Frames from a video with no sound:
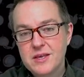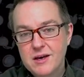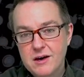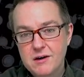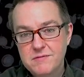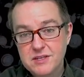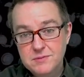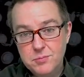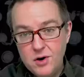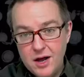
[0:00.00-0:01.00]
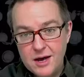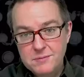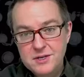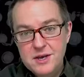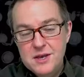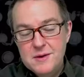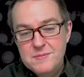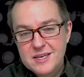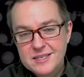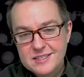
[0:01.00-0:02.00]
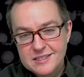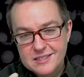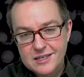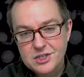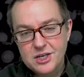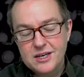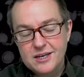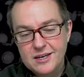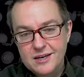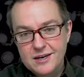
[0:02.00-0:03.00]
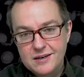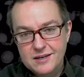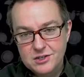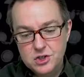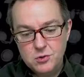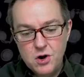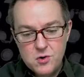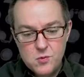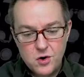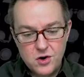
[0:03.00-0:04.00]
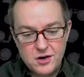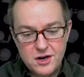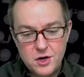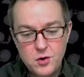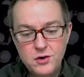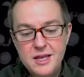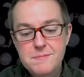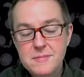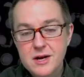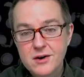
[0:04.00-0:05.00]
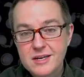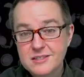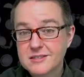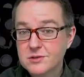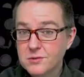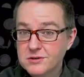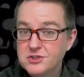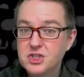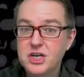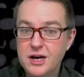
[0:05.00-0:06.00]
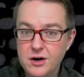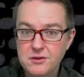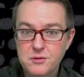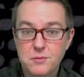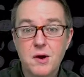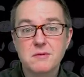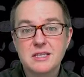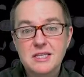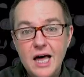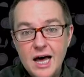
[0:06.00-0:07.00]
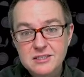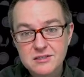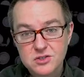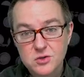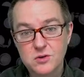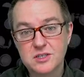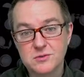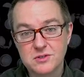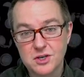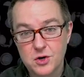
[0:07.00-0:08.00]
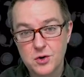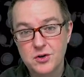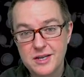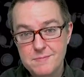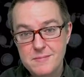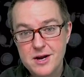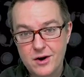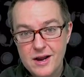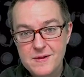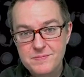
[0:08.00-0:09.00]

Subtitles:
of this prompt because it's such a strong word. A girl named Mary is sort of generic. There were probably lots of stories with a girl named Mary.